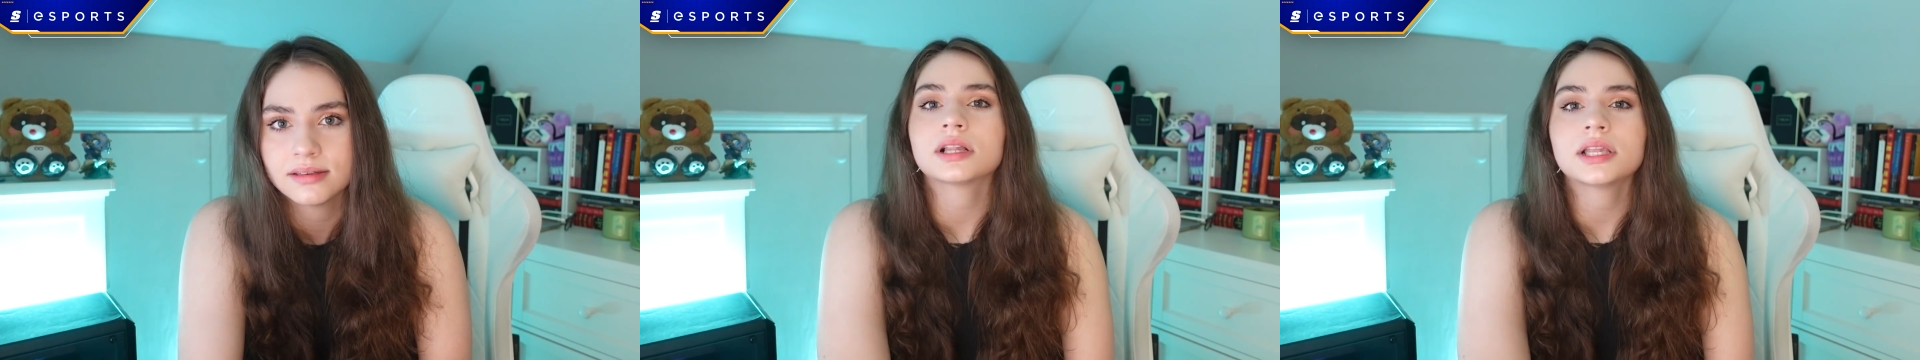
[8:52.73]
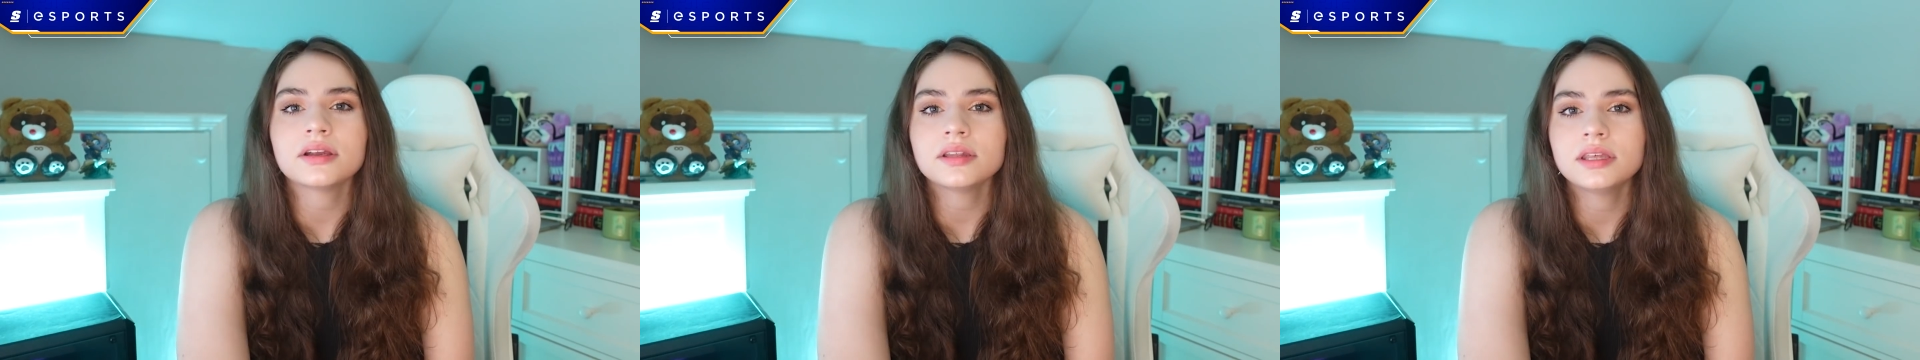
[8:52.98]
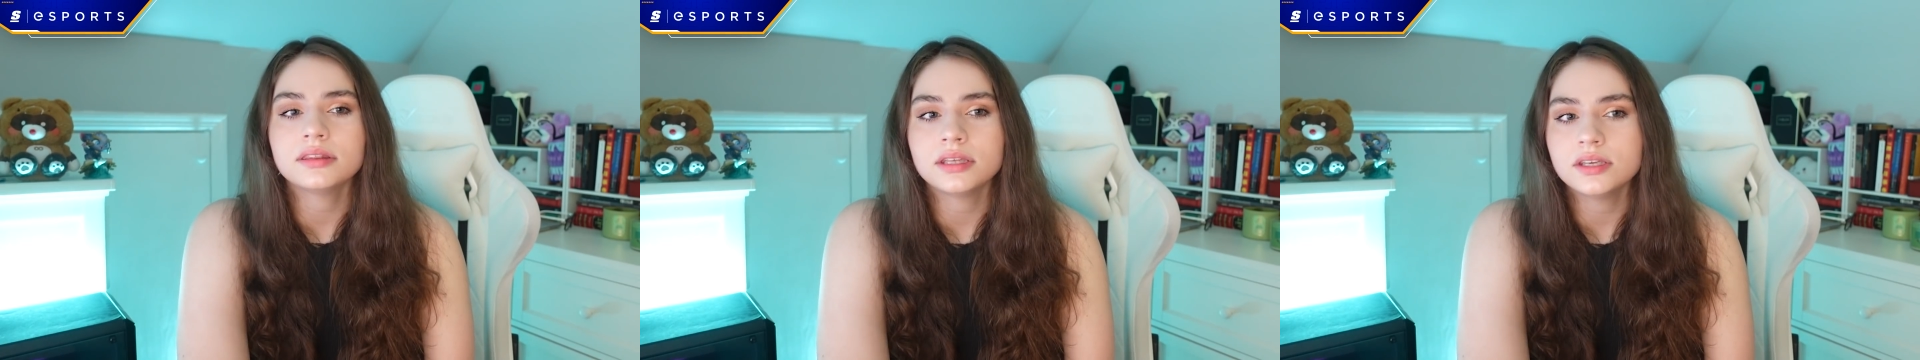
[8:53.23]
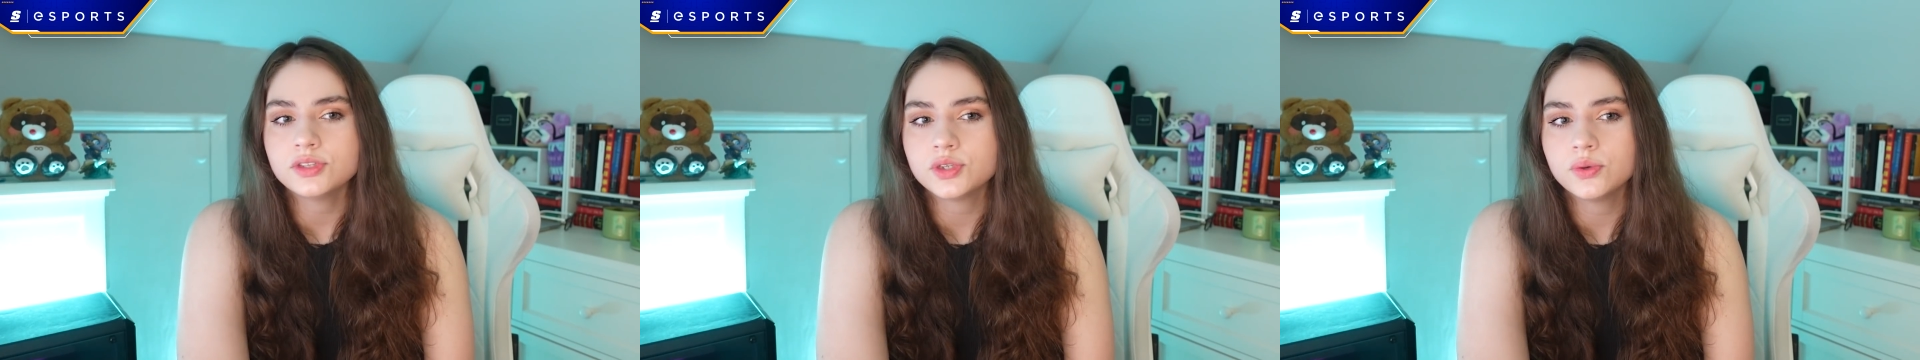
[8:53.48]
Clearly,
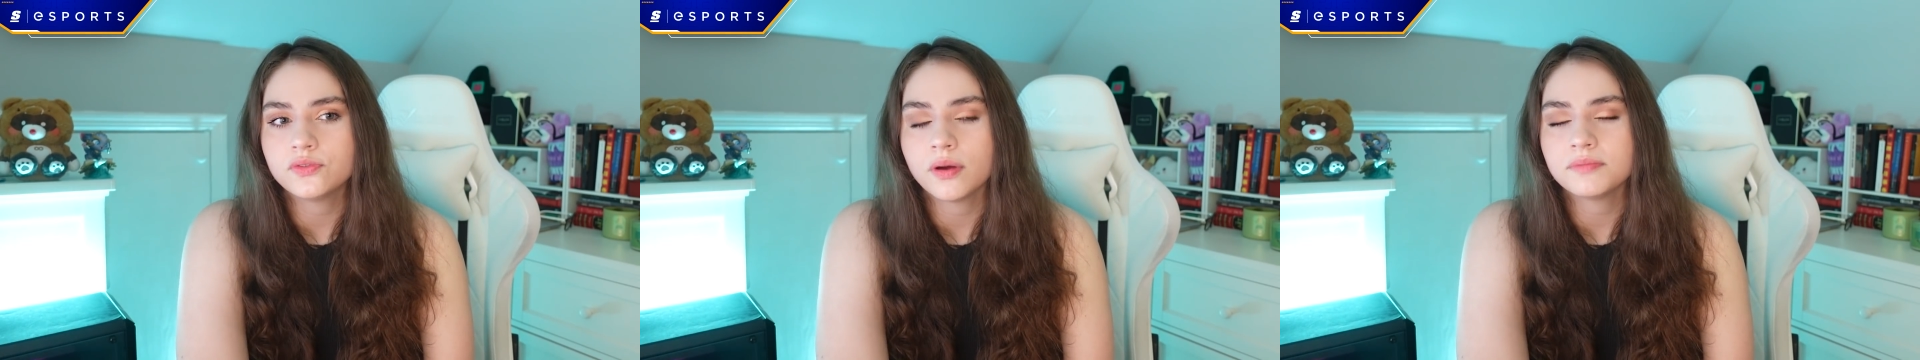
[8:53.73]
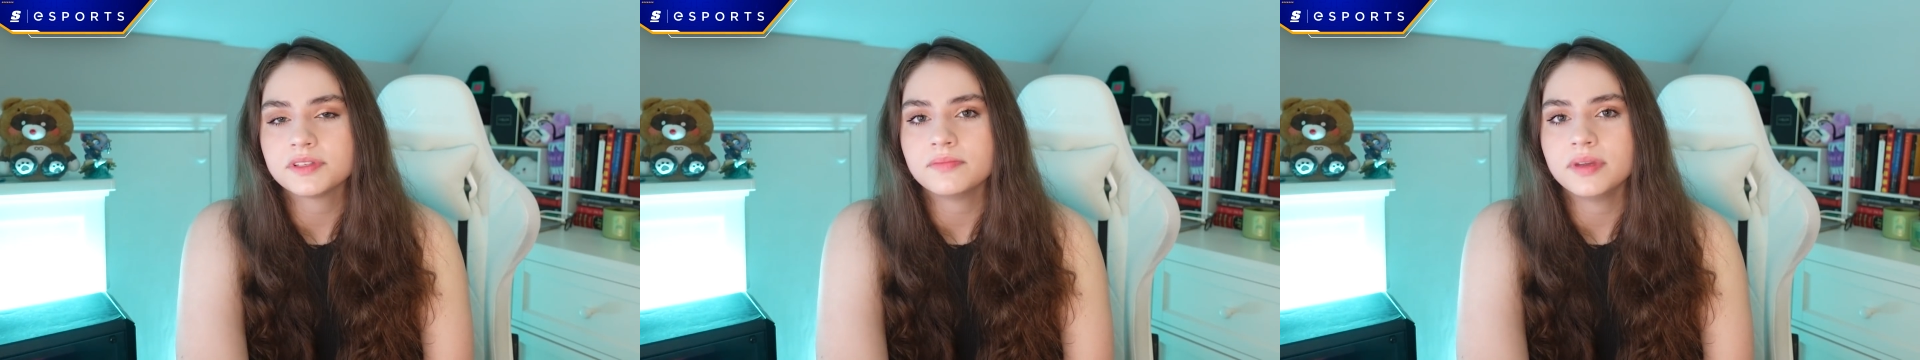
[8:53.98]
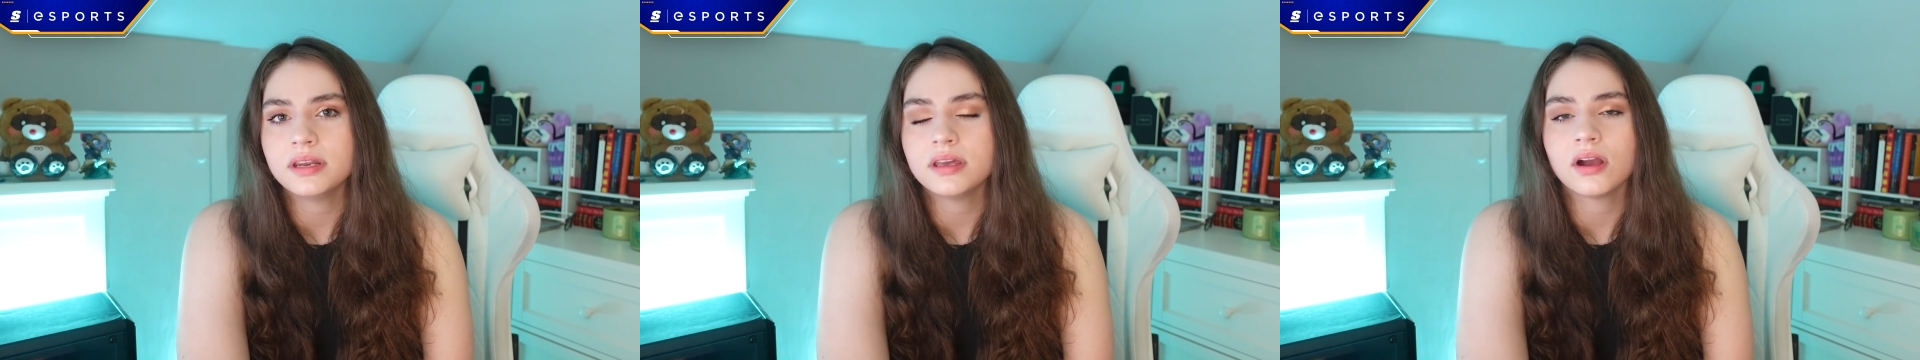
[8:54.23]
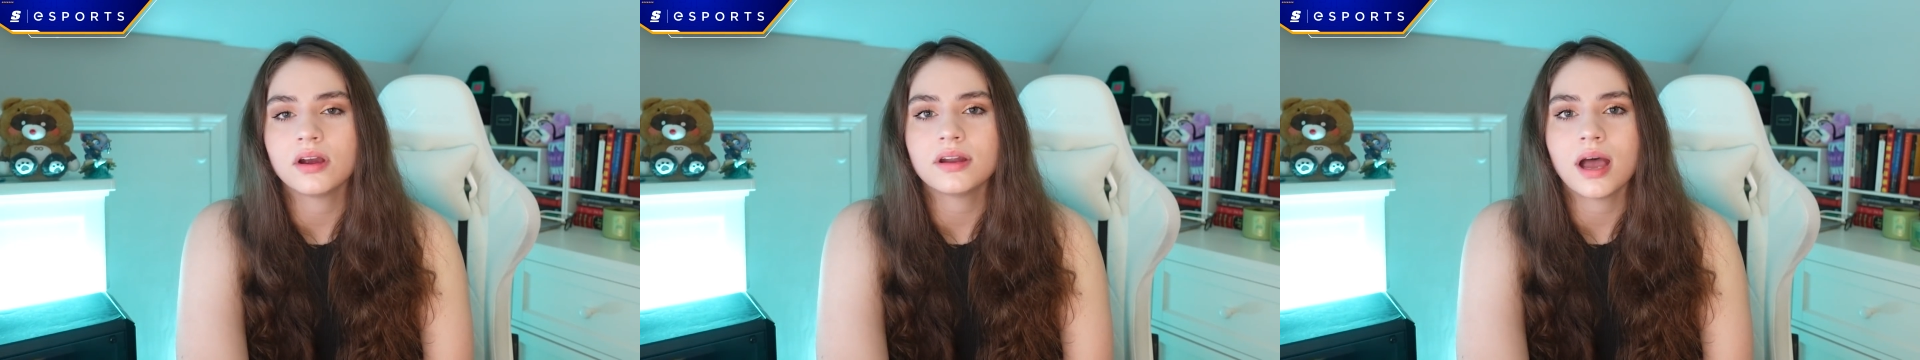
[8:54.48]
these two forms of
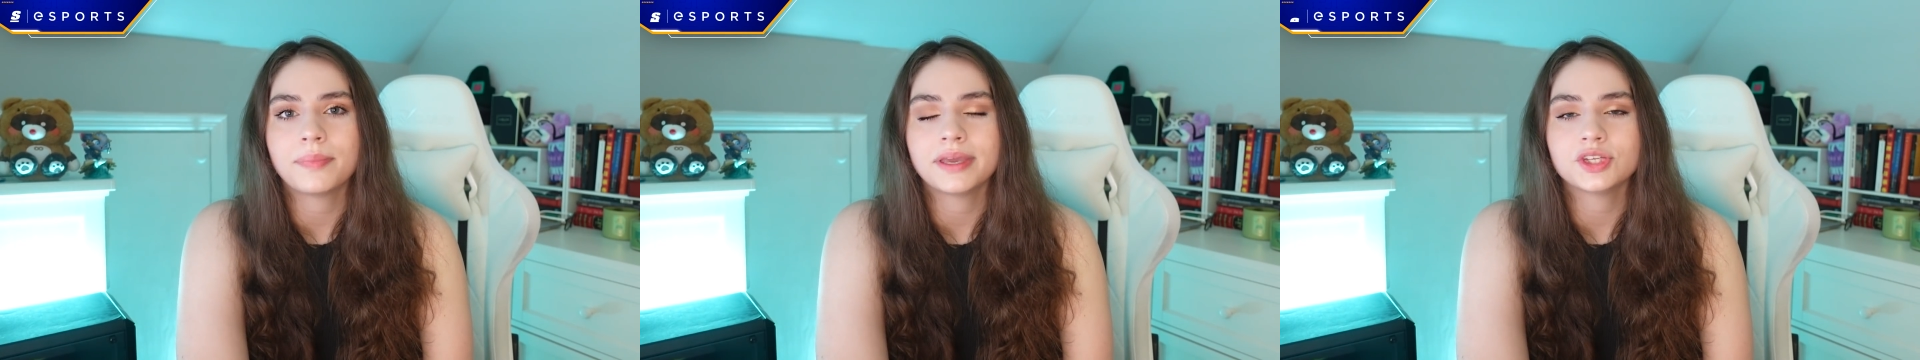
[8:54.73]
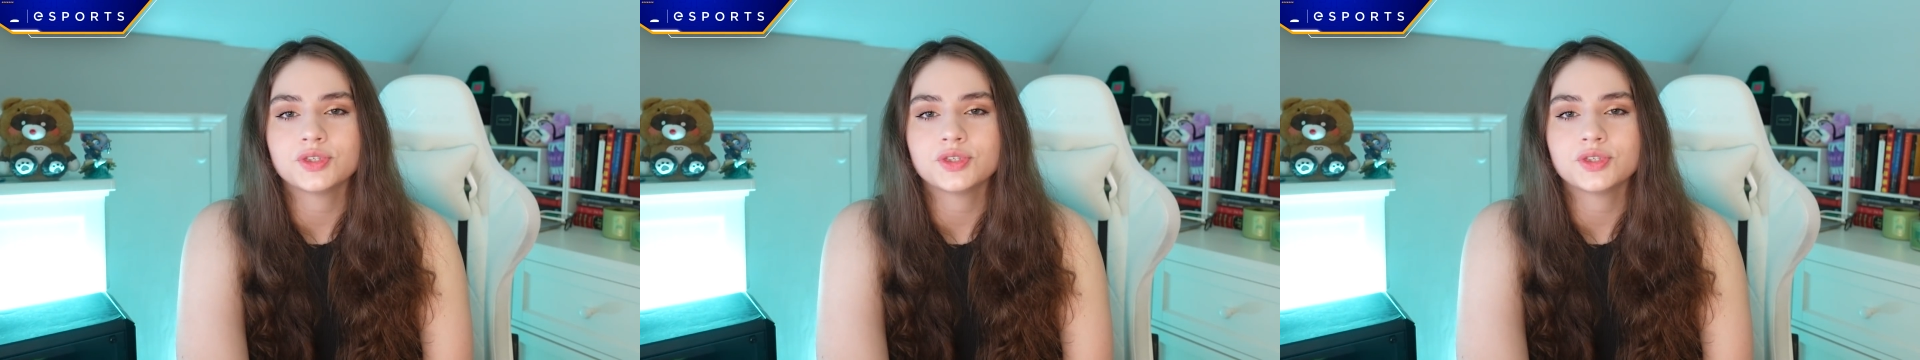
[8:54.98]
media are not being